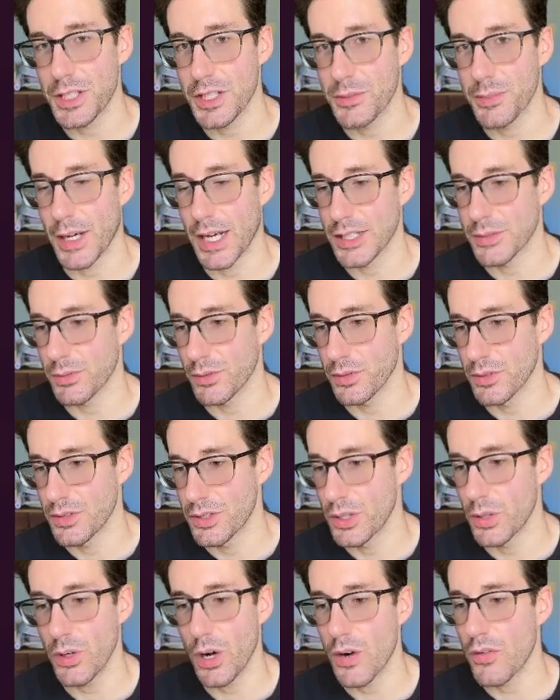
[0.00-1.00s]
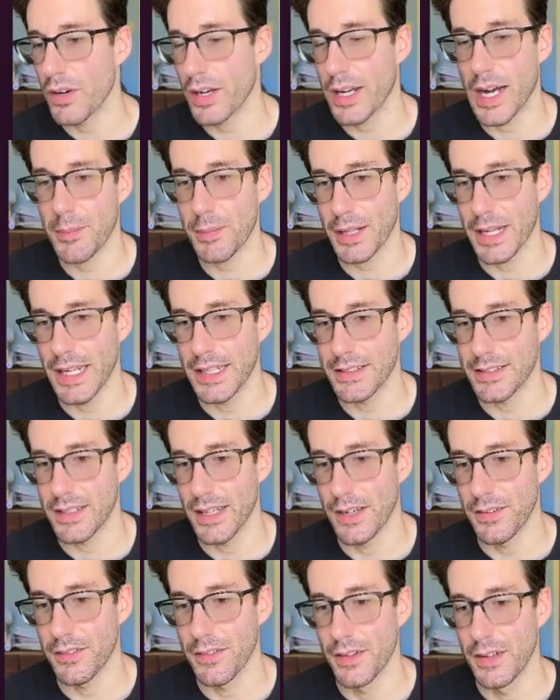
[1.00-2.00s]
as possible. Don't overcomplicate
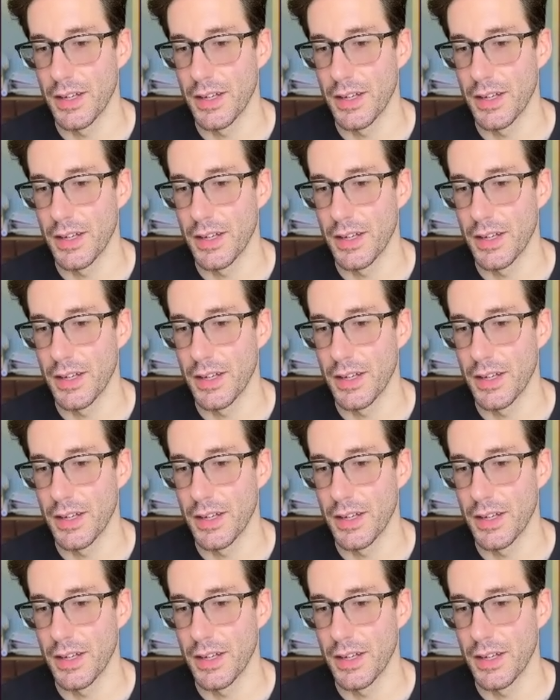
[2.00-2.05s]
stuff.